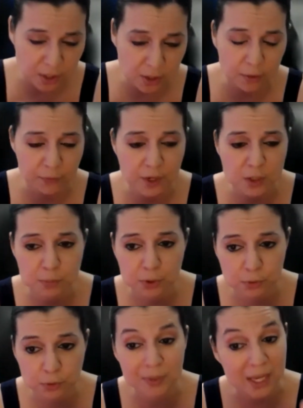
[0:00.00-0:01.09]
in your Facebook
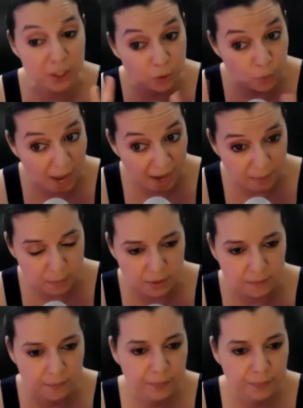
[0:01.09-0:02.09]
group that you admin,